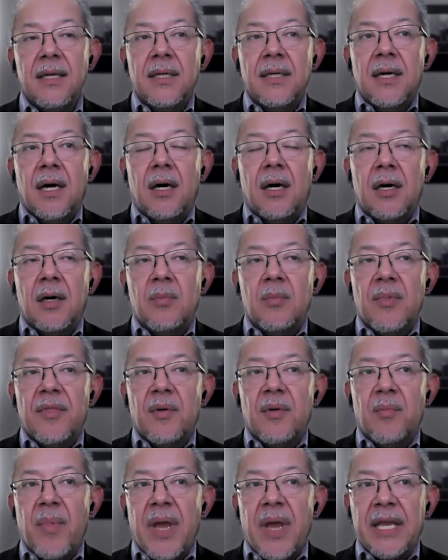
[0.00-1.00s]
um, the
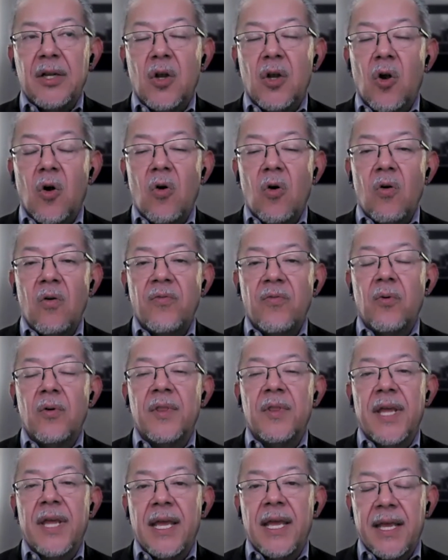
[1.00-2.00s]
main goal for
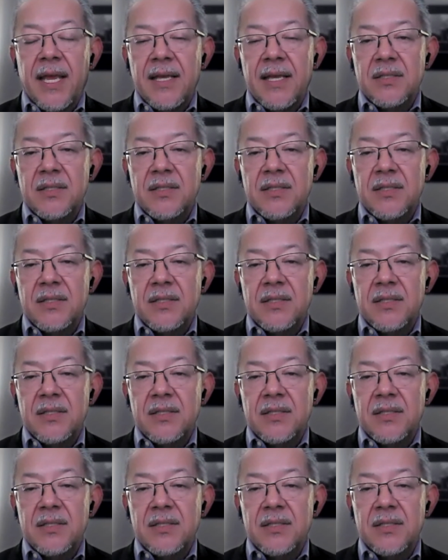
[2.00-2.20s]
the eight K